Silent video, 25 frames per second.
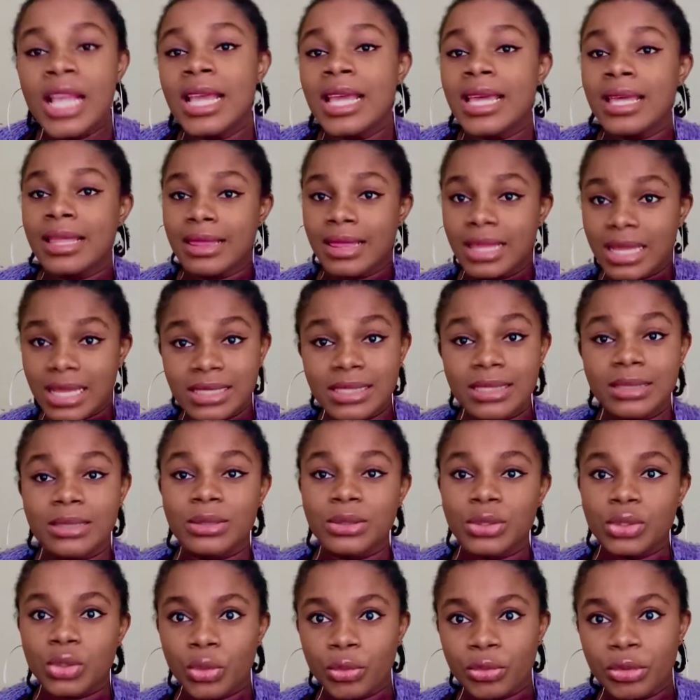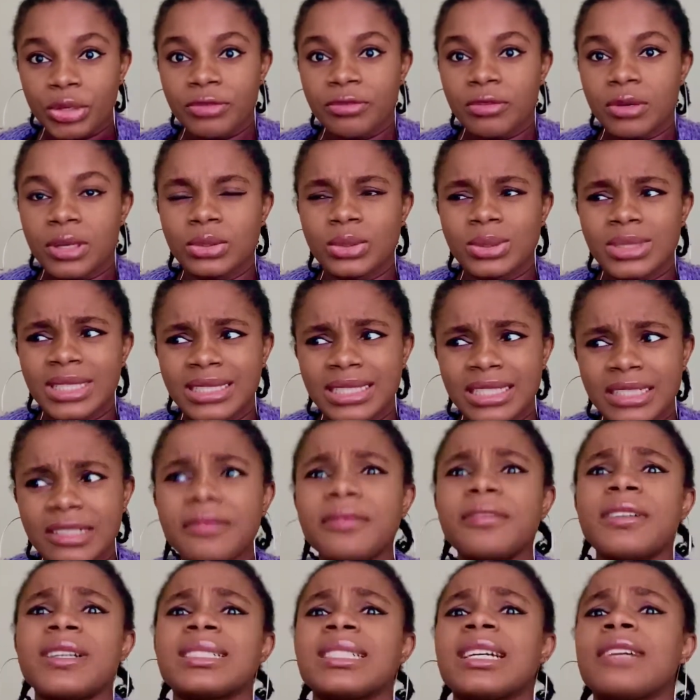That's a story for another day. In
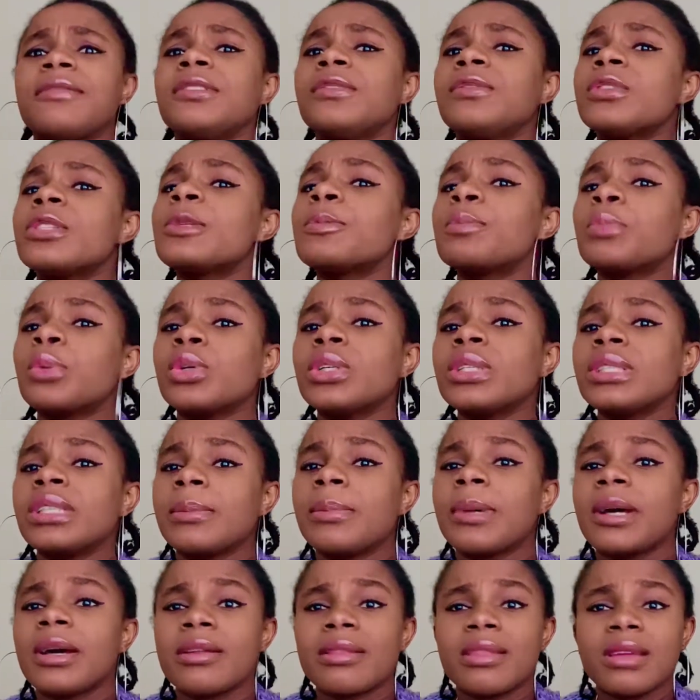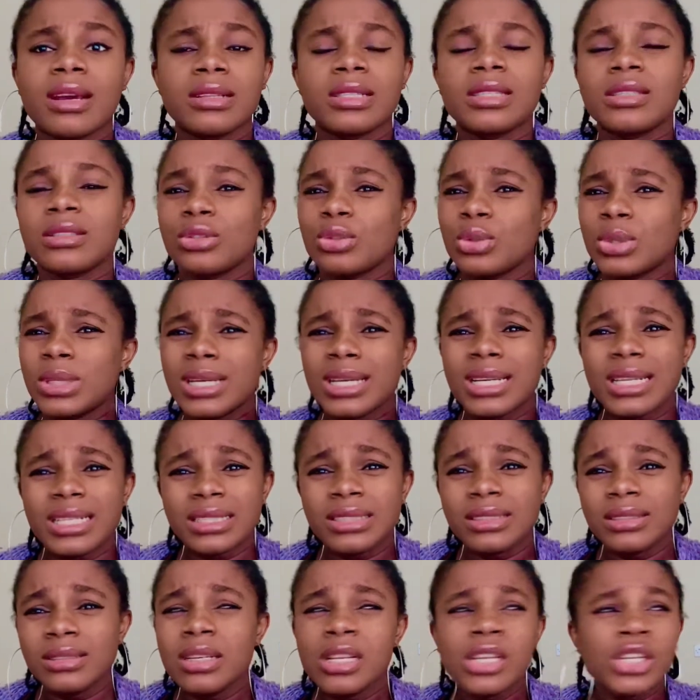fact, I've even spoken about that. You can
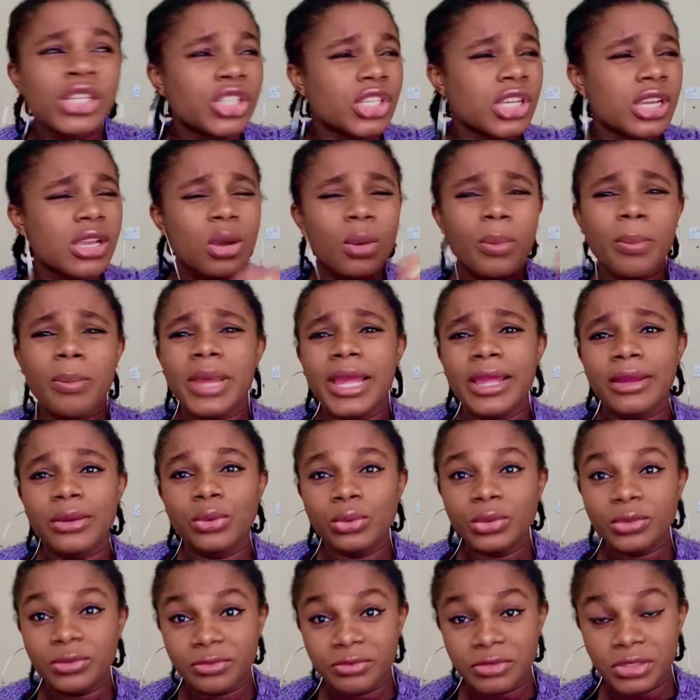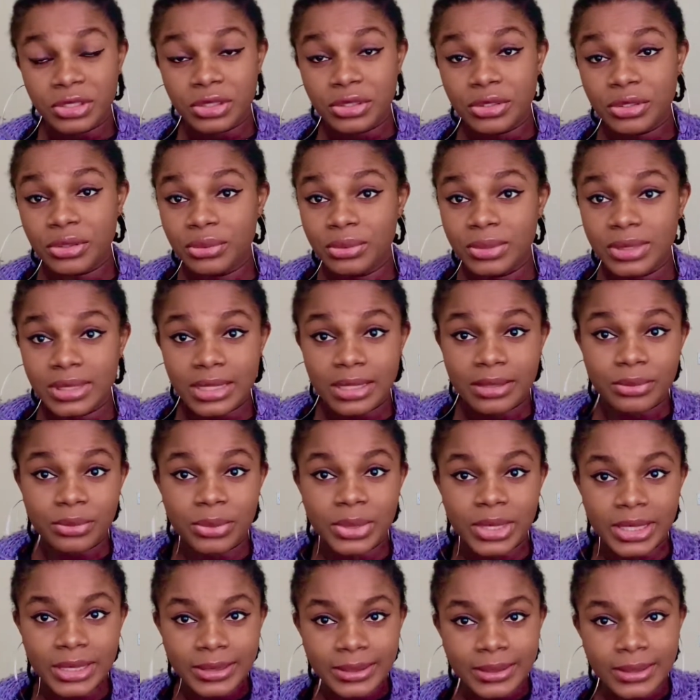check up my old videos
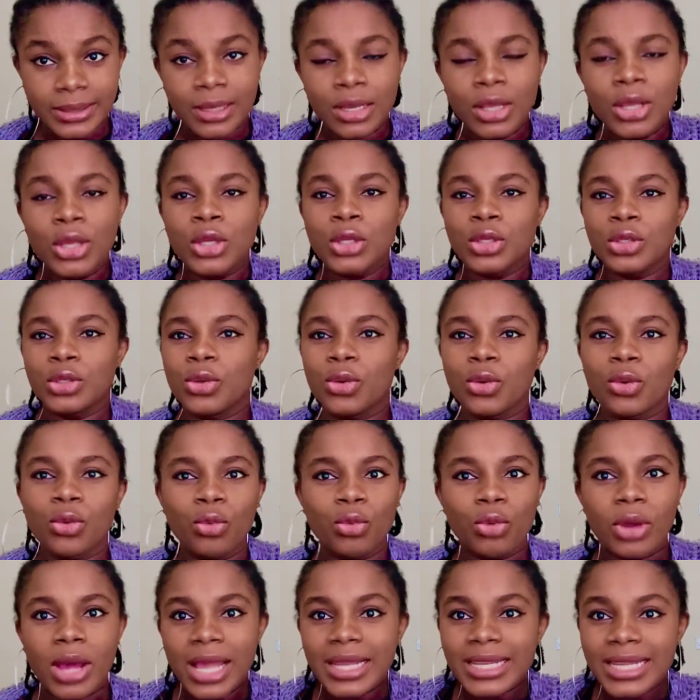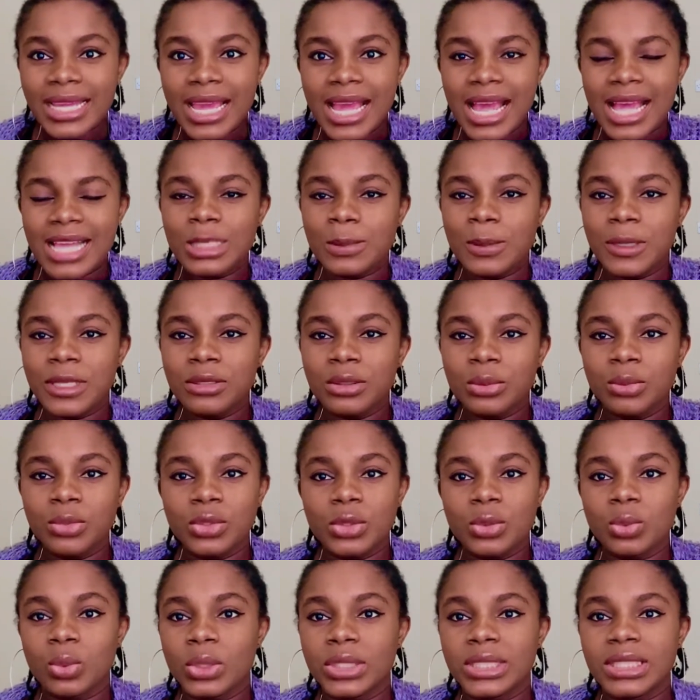anyways. So yeah, I spent almost
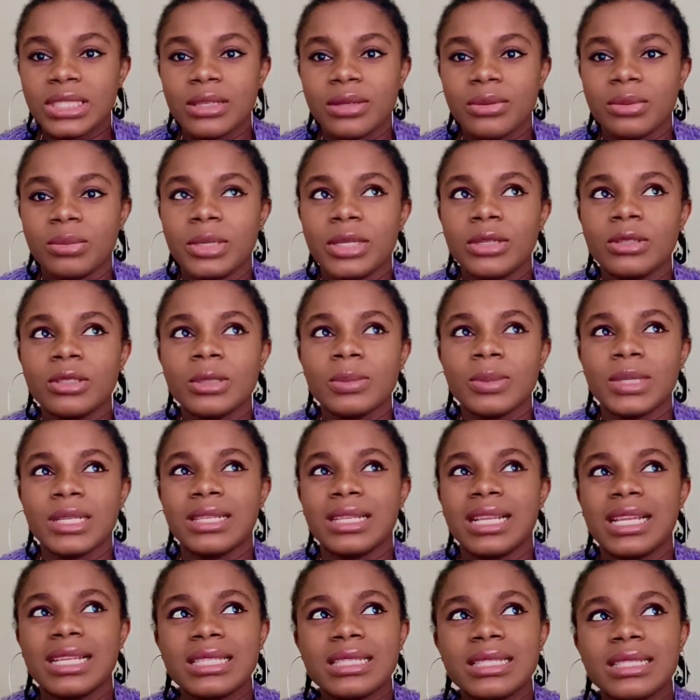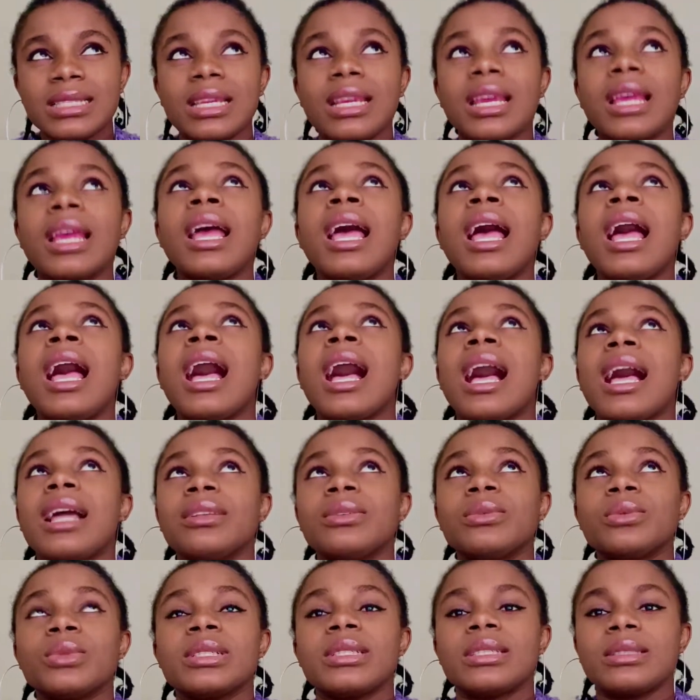one year with my husband last year and it
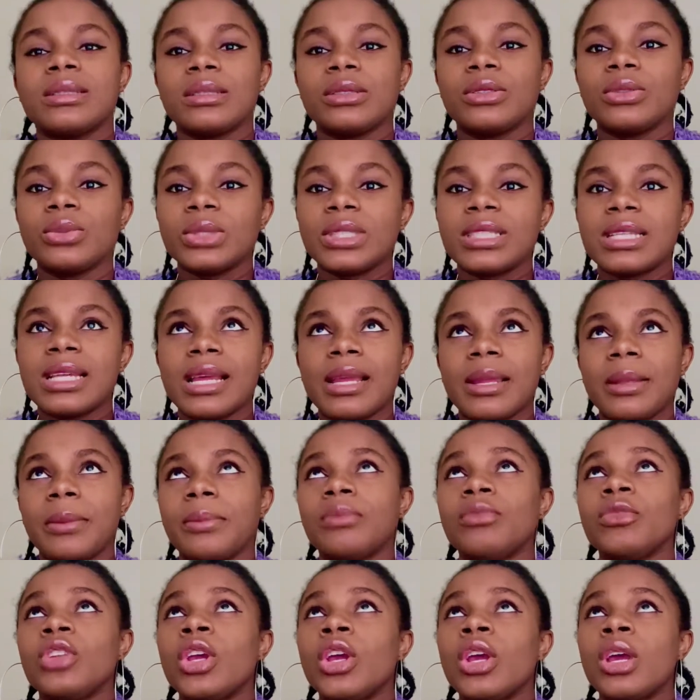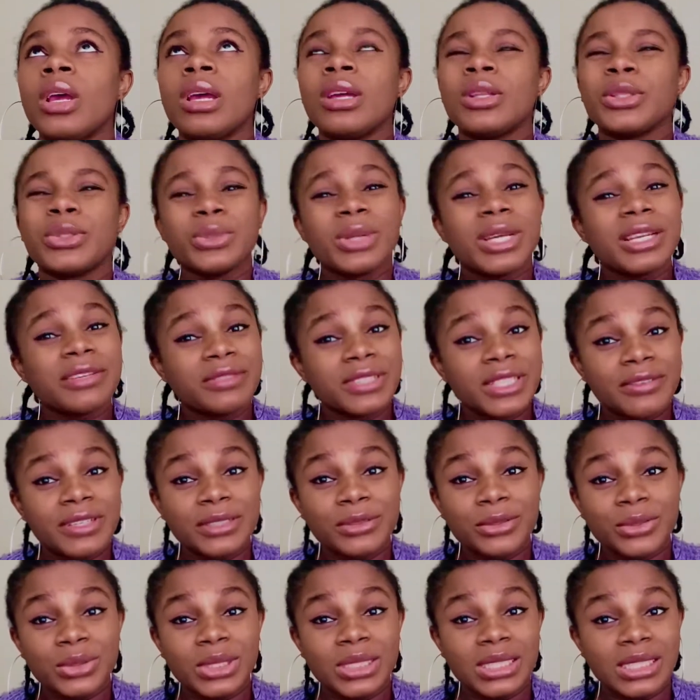was a good time. Though I've never
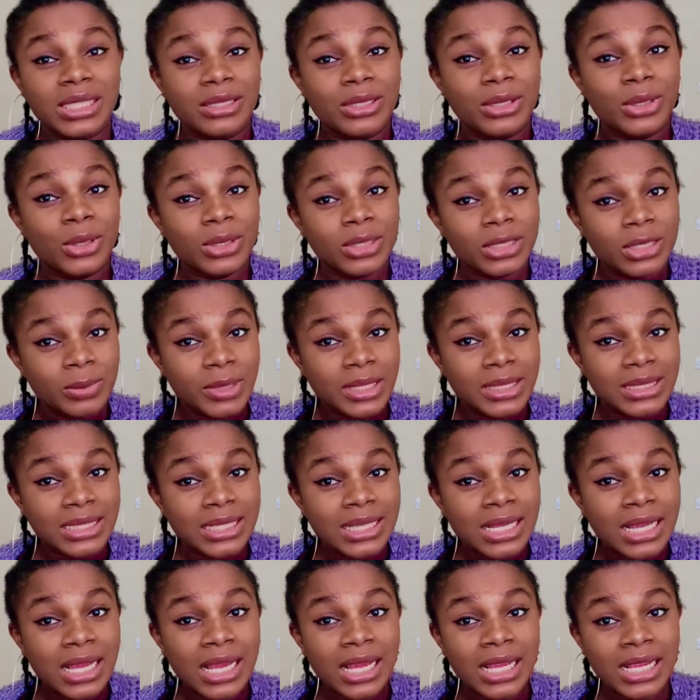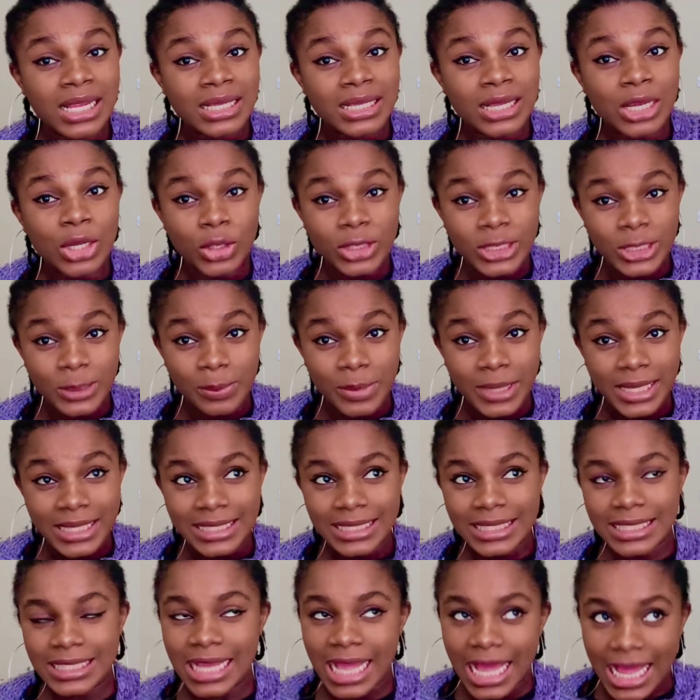done a husband husband
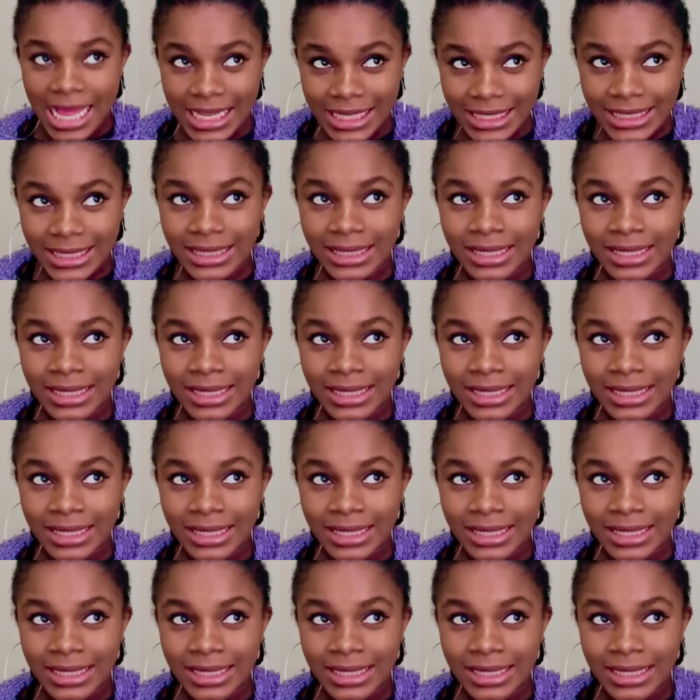tag,